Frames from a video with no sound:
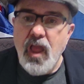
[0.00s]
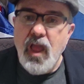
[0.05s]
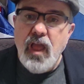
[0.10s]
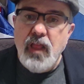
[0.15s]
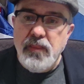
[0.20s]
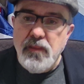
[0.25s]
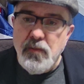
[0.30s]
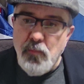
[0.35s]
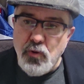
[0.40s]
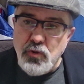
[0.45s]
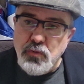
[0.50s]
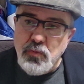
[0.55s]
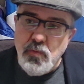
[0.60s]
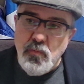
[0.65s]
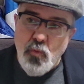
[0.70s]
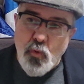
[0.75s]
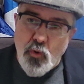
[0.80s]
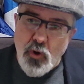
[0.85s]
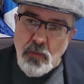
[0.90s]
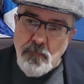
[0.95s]
The most
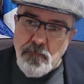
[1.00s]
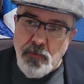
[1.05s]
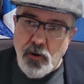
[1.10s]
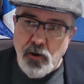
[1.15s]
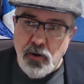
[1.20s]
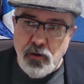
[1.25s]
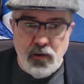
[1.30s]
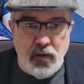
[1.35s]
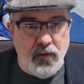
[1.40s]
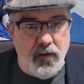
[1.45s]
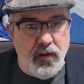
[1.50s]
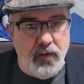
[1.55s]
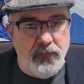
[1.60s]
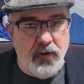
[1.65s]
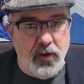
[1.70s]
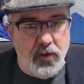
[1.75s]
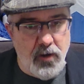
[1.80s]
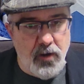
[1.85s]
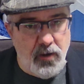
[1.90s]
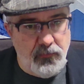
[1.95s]
rewarding part of
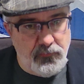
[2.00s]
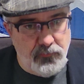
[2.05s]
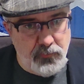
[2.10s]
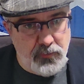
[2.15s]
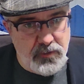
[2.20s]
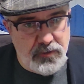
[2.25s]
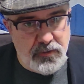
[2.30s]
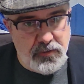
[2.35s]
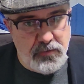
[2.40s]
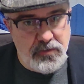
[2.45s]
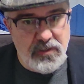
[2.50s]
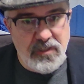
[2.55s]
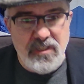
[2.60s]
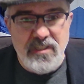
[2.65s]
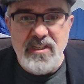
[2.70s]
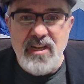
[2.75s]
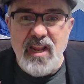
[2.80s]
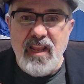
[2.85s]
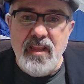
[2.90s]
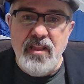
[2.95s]
archival research is
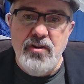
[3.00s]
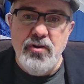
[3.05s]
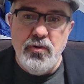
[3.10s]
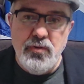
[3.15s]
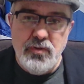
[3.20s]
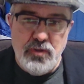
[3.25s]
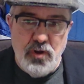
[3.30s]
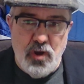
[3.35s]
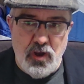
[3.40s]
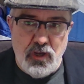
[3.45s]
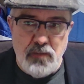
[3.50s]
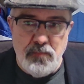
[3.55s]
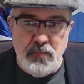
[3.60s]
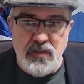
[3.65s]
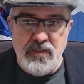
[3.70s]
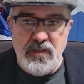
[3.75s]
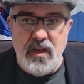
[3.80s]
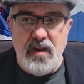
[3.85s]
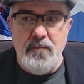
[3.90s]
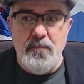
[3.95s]
taking those documents
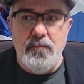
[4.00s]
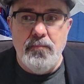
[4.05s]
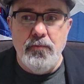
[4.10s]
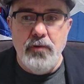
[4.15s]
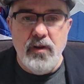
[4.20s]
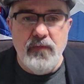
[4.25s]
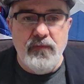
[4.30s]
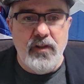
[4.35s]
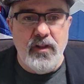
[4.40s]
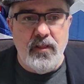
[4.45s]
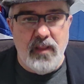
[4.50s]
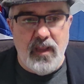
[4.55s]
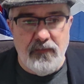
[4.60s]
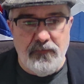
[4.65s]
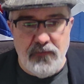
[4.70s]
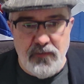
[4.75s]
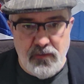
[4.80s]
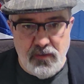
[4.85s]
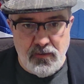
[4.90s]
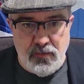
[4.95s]
and breathing life
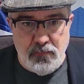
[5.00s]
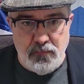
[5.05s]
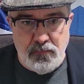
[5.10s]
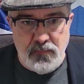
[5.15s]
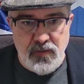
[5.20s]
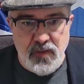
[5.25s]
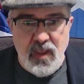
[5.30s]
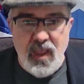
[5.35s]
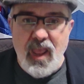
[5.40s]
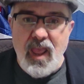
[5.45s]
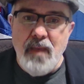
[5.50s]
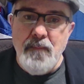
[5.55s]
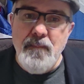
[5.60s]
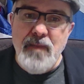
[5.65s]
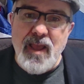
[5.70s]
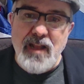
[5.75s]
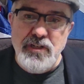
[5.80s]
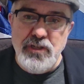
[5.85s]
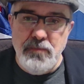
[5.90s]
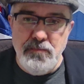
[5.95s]
into them.
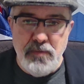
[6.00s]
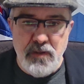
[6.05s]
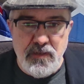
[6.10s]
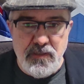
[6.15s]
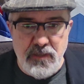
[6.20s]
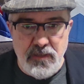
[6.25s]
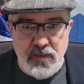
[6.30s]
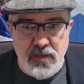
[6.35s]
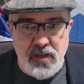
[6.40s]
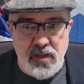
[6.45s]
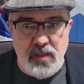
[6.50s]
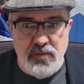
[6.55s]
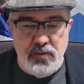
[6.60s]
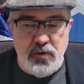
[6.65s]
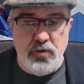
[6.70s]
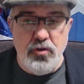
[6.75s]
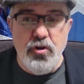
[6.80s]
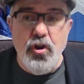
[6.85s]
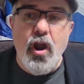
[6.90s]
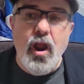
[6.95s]
Imagine piecing together
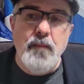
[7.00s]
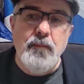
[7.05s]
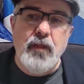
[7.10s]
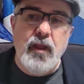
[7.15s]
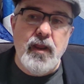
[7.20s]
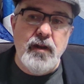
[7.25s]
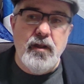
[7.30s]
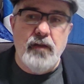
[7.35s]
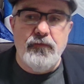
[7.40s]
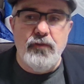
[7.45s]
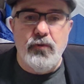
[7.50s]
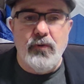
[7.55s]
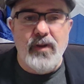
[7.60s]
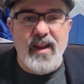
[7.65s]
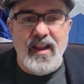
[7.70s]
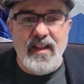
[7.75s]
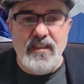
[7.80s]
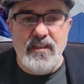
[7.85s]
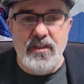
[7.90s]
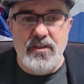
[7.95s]
a timeline of your
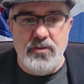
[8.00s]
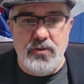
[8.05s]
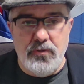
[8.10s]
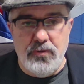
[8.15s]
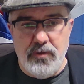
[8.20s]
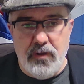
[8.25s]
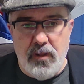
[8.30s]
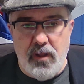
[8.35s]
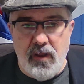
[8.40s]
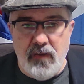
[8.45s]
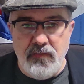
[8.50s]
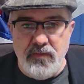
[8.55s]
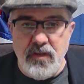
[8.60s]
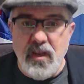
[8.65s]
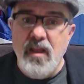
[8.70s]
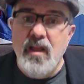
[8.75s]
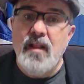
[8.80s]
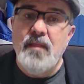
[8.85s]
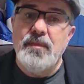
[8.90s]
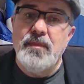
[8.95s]
ancestors' lives,
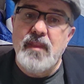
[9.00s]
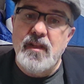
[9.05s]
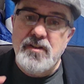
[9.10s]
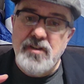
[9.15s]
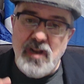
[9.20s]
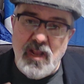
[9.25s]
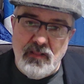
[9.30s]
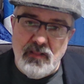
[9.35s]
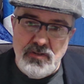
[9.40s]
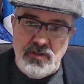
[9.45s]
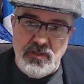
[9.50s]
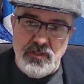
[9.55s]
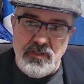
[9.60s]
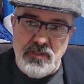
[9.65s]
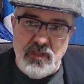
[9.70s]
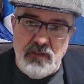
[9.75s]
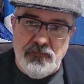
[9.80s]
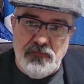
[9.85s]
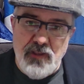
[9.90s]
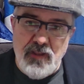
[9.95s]
the challenges they
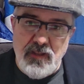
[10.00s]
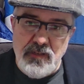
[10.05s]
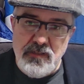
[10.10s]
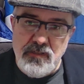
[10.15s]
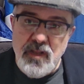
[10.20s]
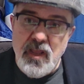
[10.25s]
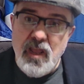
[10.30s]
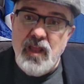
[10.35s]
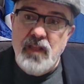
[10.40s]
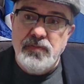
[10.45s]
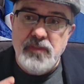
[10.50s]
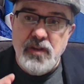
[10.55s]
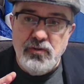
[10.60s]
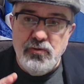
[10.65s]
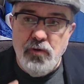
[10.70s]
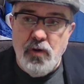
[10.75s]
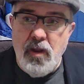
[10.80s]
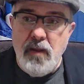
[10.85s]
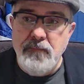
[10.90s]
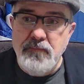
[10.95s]
faced, the
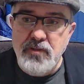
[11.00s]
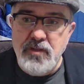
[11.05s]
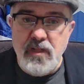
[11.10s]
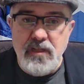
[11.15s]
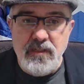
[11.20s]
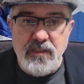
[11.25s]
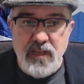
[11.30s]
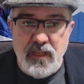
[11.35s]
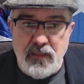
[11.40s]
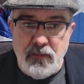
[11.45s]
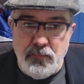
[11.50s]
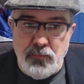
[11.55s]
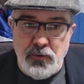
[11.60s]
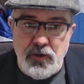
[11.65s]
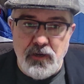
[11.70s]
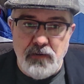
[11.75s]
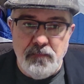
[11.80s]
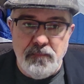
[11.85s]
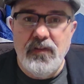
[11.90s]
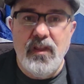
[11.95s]
triumphs they celebrated.
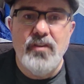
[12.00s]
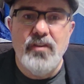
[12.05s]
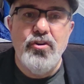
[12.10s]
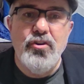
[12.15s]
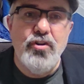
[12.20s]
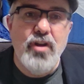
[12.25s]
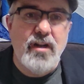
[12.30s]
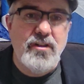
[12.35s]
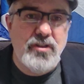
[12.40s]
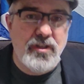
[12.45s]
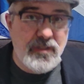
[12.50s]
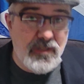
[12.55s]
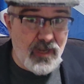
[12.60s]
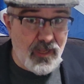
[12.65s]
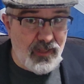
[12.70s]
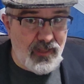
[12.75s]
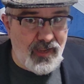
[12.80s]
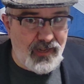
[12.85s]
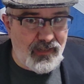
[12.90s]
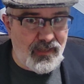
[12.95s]
You're not just
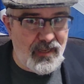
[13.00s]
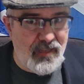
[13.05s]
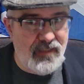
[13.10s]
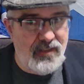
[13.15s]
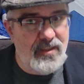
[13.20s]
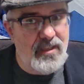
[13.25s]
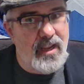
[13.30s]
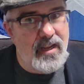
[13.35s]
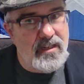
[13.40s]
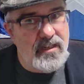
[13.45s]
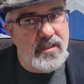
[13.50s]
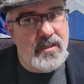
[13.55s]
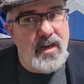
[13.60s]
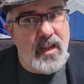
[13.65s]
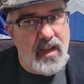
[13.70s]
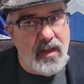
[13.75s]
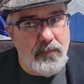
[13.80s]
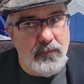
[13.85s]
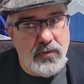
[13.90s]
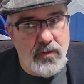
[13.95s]
collecting dates and
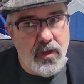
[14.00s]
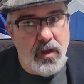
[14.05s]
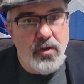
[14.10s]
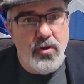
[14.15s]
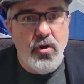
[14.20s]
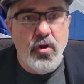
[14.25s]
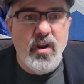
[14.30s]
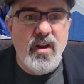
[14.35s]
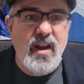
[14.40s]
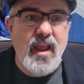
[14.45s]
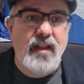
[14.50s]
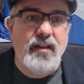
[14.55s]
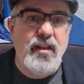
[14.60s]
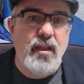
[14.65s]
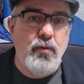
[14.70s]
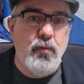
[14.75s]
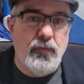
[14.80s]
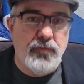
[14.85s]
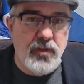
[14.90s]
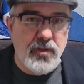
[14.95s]
names, you're connecting
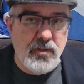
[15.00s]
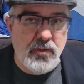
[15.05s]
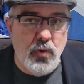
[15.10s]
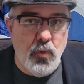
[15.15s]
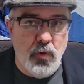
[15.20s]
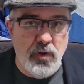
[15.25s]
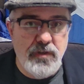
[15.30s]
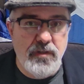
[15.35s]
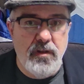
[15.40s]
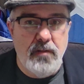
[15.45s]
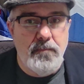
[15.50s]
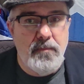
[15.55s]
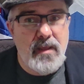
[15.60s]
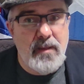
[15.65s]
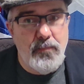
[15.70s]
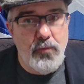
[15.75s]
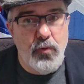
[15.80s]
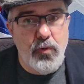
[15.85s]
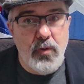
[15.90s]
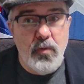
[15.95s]
with the stories of the
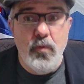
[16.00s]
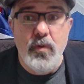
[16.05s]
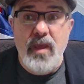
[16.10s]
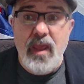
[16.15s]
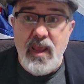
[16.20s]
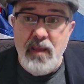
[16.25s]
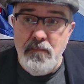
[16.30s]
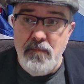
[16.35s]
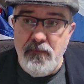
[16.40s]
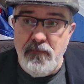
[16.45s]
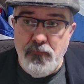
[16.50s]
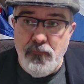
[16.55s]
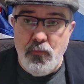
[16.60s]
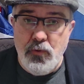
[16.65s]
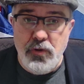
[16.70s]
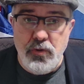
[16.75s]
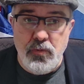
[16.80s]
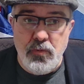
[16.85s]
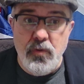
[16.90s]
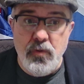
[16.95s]
people who came before
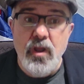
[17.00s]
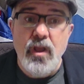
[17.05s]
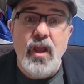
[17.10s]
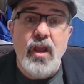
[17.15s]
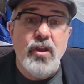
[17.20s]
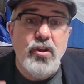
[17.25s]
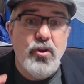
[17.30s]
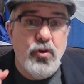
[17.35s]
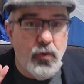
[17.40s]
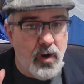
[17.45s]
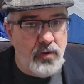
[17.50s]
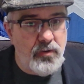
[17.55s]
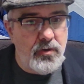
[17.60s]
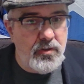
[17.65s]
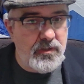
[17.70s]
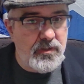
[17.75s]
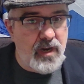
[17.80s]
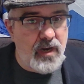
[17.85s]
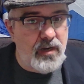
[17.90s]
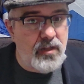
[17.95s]
you. You're
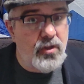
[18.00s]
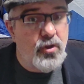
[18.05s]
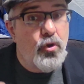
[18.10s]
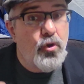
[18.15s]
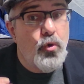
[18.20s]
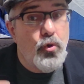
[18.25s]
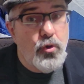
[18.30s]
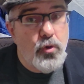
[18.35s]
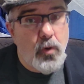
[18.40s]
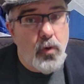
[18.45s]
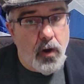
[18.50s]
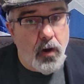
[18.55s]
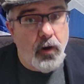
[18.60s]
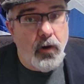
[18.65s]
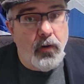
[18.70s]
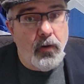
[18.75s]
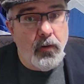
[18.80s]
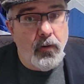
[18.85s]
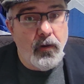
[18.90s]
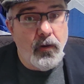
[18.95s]
understanding who you
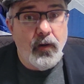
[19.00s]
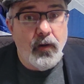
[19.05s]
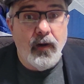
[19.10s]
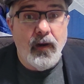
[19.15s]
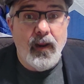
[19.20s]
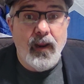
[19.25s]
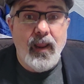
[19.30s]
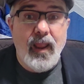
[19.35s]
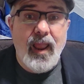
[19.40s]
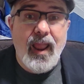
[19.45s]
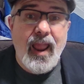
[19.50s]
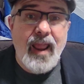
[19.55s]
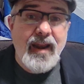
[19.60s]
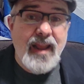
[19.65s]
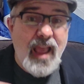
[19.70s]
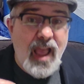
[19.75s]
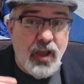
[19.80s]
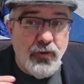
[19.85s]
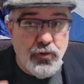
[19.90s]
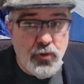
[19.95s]
are and
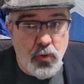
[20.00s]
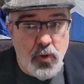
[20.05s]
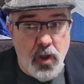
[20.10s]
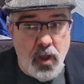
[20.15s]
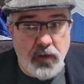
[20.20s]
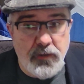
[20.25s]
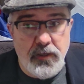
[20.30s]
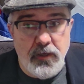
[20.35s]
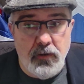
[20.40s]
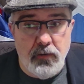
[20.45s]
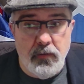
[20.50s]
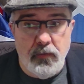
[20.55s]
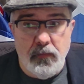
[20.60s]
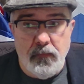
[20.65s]
how you got here.